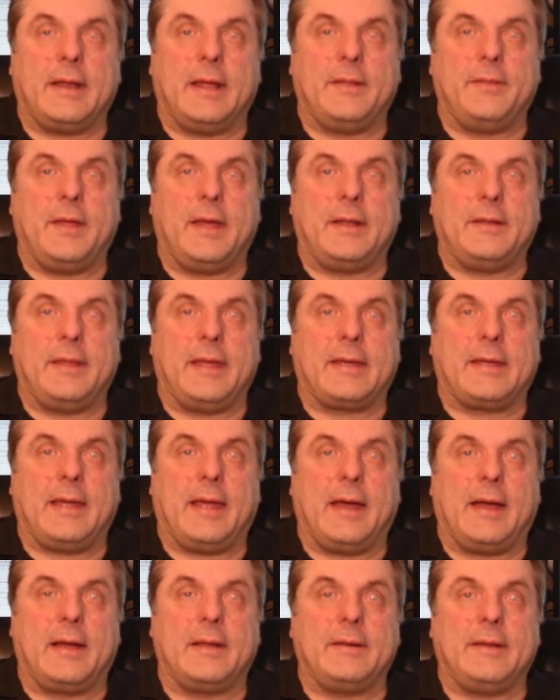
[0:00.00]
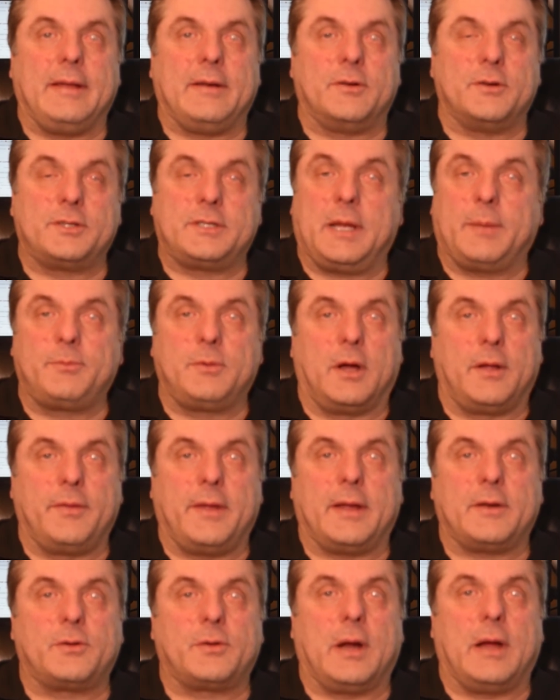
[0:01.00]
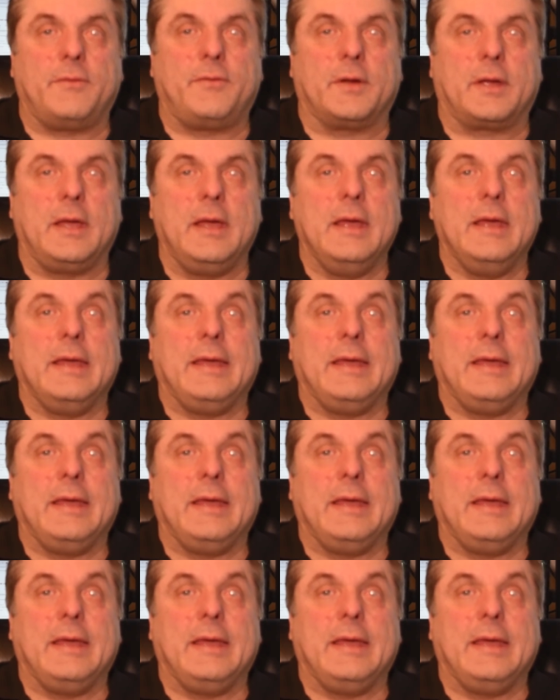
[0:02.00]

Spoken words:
and then they can intercept all that traffic